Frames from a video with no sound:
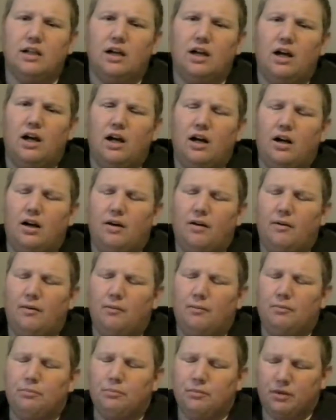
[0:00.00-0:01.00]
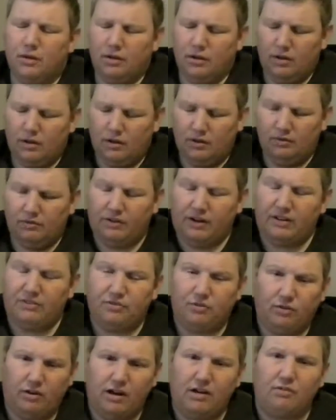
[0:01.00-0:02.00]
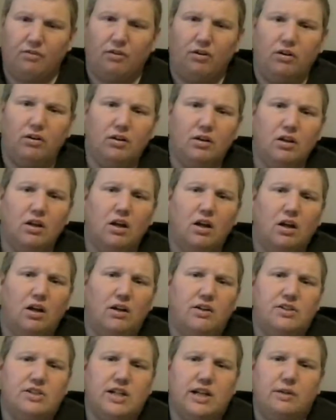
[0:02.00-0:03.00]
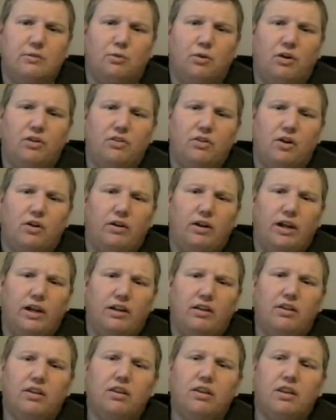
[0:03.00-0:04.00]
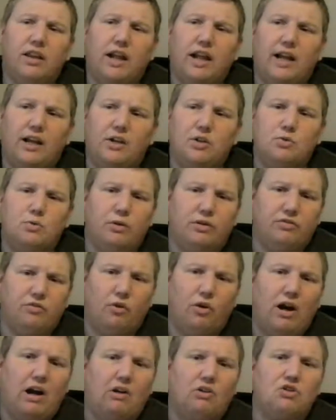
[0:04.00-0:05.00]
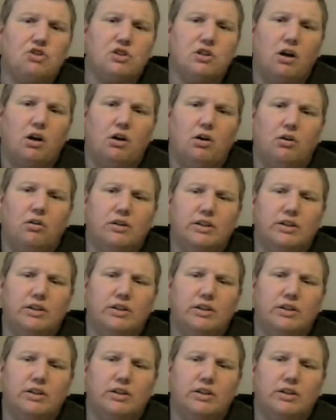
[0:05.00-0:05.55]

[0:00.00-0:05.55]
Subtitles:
Fight Forever, on January 30th, they had a 24-hour show.